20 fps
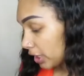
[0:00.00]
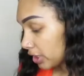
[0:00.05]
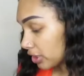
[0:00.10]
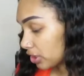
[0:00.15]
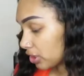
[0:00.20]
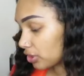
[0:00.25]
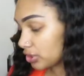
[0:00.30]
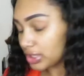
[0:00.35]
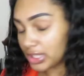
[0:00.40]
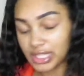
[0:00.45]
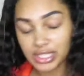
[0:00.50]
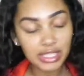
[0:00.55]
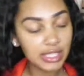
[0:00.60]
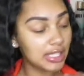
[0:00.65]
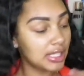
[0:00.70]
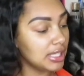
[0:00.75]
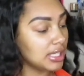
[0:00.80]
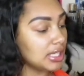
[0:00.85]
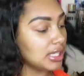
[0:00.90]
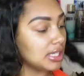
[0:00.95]
So the next
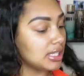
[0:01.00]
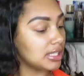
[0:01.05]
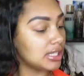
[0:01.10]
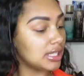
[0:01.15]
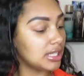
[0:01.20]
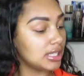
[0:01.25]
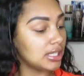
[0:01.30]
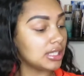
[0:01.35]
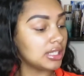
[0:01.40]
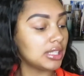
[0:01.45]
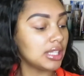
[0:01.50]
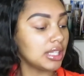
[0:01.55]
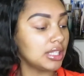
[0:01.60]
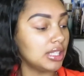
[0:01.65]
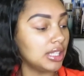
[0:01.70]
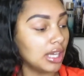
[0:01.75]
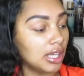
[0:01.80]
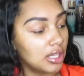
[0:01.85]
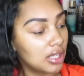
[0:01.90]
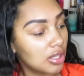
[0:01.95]
thing is this
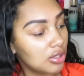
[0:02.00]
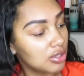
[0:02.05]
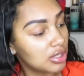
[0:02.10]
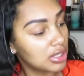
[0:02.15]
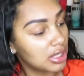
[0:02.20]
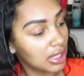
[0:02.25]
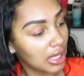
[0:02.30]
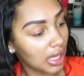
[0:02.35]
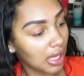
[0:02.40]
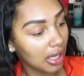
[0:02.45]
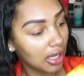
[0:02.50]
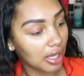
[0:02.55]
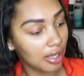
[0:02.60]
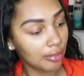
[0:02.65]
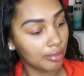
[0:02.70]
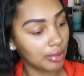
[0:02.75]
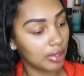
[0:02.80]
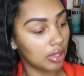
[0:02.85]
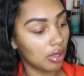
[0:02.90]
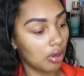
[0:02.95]
yellow
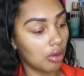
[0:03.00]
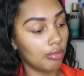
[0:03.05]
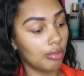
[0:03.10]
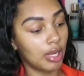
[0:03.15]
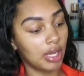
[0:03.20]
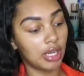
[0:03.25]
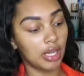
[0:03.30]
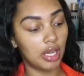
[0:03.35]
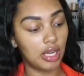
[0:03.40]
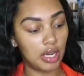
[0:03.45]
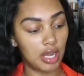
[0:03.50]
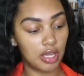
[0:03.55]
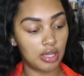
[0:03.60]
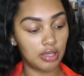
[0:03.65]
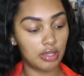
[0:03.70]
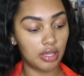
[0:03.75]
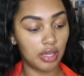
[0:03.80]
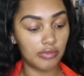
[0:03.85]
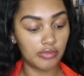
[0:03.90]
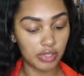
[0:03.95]
top. And oh my god, I
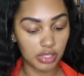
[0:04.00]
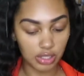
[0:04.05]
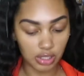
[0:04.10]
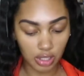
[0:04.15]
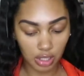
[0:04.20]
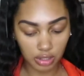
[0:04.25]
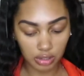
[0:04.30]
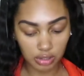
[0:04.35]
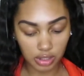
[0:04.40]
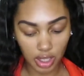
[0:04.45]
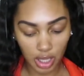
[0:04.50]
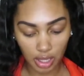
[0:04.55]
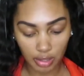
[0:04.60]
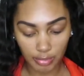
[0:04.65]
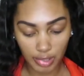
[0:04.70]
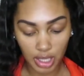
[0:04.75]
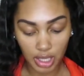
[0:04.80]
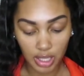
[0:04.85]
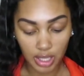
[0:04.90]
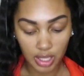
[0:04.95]
love this yellow top.
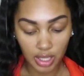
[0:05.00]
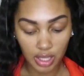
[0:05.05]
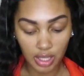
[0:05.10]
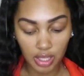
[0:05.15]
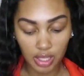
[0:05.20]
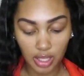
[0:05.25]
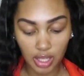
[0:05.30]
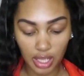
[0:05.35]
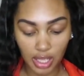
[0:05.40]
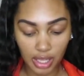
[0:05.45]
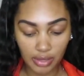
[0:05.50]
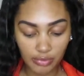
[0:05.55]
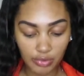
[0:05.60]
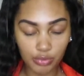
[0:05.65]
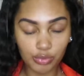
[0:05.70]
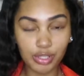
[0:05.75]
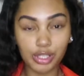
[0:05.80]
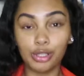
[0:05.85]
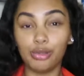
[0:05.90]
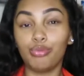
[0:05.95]
I haven't
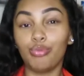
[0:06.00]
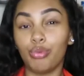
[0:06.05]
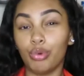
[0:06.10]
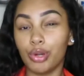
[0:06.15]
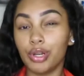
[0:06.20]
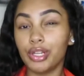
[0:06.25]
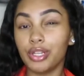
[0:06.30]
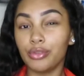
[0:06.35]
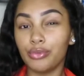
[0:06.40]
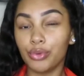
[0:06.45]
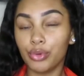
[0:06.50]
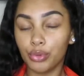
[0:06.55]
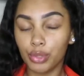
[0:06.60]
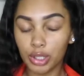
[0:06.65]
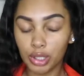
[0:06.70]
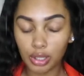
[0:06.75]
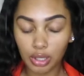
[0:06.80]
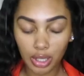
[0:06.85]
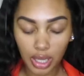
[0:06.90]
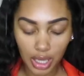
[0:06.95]
really worn it for
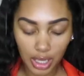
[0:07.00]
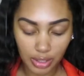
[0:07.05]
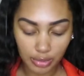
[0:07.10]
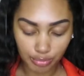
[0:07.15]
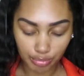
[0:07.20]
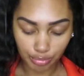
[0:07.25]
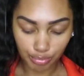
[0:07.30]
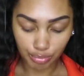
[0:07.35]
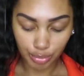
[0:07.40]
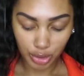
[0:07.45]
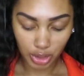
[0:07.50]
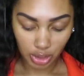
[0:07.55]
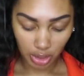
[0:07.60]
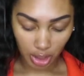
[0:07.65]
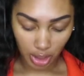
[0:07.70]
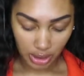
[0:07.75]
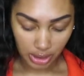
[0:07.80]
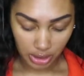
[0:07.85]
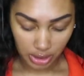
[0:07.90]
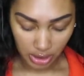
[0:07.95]
real. I put it
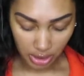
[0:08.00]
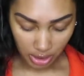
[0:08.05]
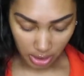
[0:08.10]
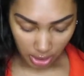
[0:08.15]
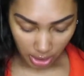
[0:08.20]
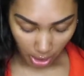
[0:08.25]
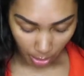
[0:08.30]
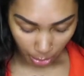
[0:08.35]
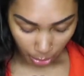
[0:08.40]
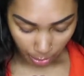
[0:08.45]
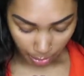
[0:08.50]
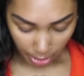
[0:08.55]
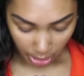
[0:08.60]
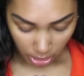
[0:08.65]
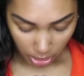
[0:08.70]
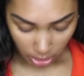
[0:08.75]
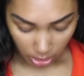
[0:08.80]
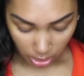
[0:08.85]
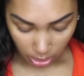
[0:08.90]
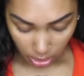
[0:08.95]
on and took a couple
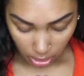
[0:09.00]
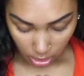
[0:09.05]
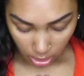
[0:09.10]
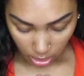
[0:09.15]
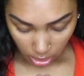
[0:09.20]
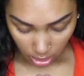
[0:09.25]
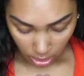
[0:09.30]
pictures,